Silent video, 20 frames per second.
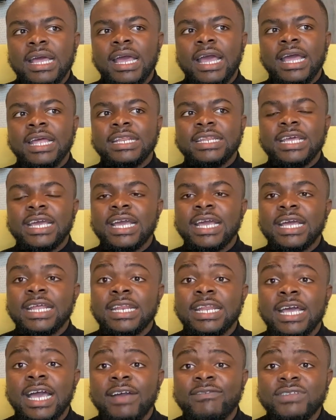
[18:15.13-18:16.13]
And
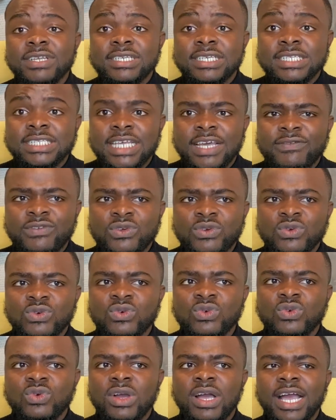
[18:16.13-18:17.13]
then after the
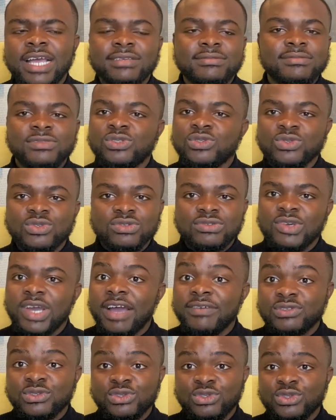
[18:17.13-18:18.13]
interview, you
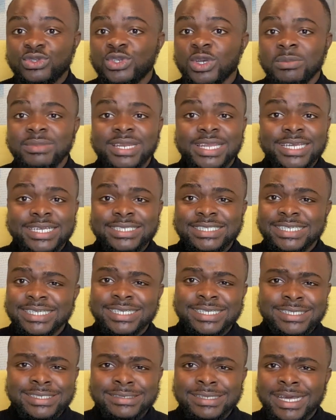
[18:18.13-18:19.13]
have to do some
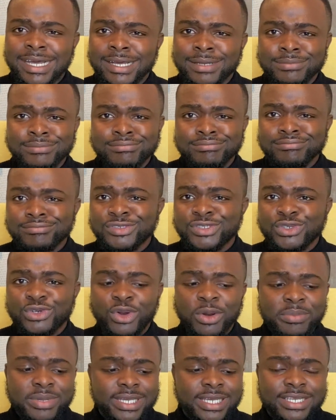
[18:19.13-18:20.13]
LinkedIn
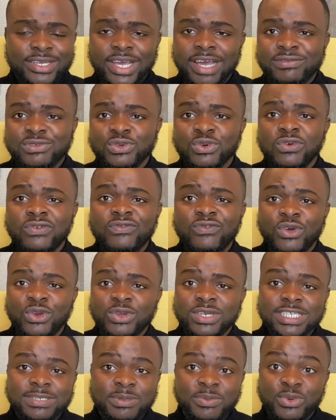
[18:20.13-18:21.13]
scrubbing. You have to go follow
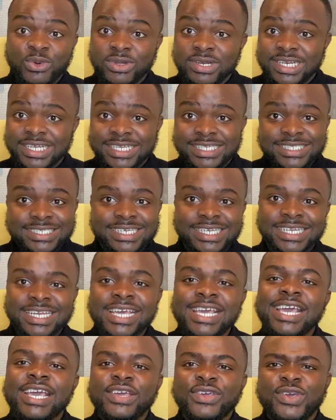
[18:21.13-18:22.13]
these people on LinkedIn.
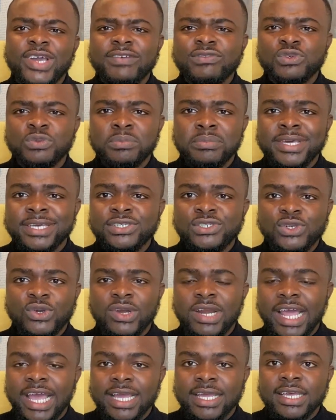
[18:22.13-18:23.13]
You have to make sure
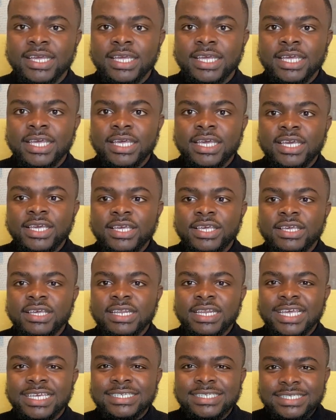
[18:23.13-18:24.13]
like
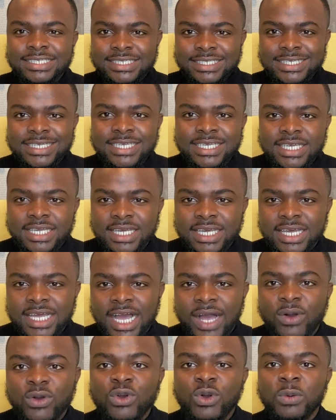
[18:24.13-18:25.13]
they see
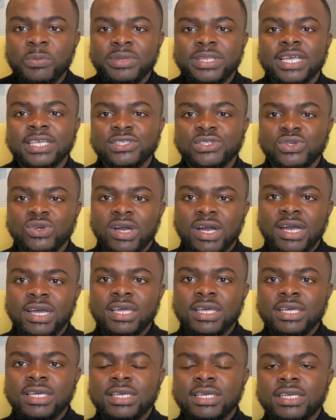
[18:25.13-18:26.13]
how competent you are.
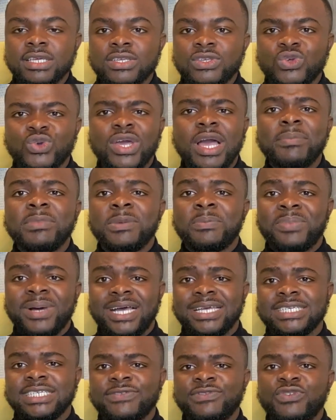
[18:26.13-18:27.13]
You can't be
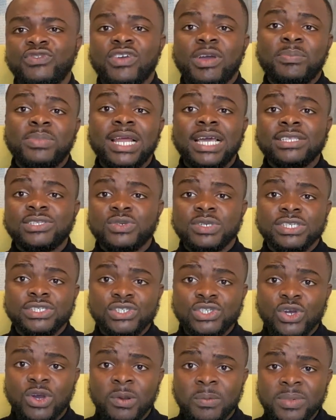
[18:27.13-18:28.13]
passive. If you apply to a
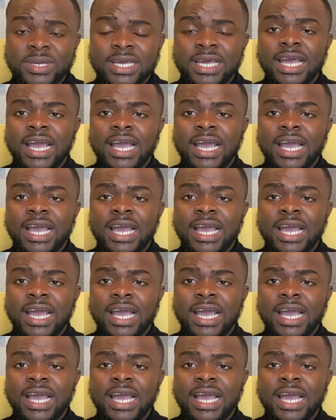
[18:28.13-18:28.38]
job,